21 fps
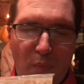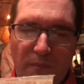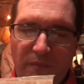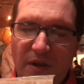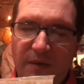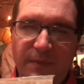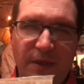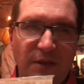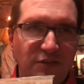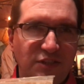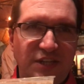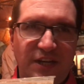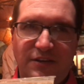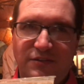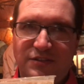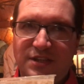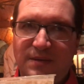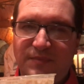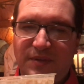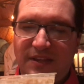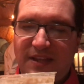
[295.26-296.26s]
a milkshake or
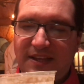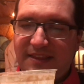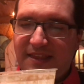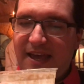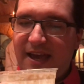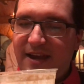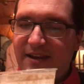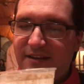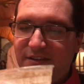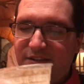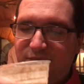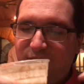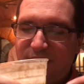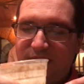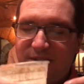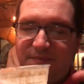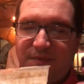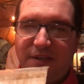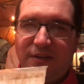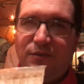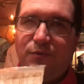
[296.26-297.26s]
something like that, and you just want
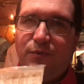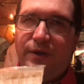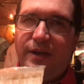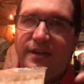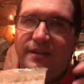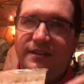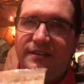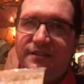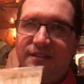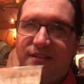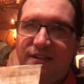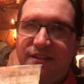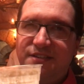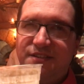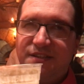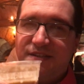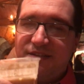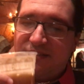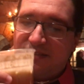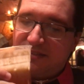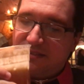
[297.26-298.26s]
something quick and
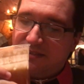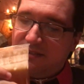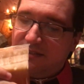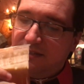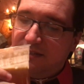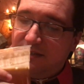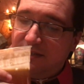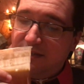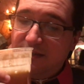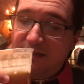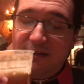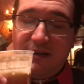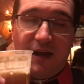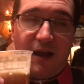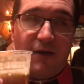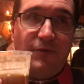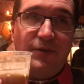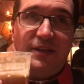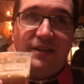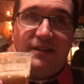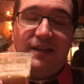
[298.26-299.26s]
delicious. I
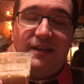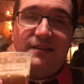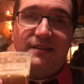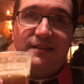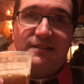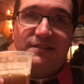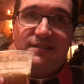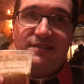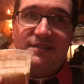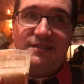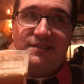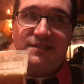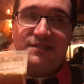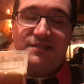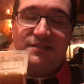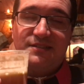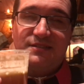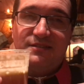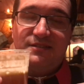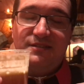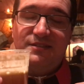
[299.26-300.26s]
really like this. This
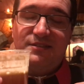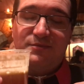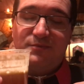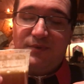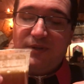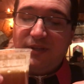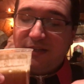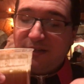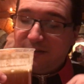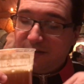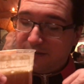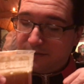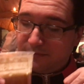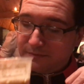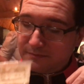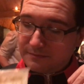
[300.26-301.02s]
is really good.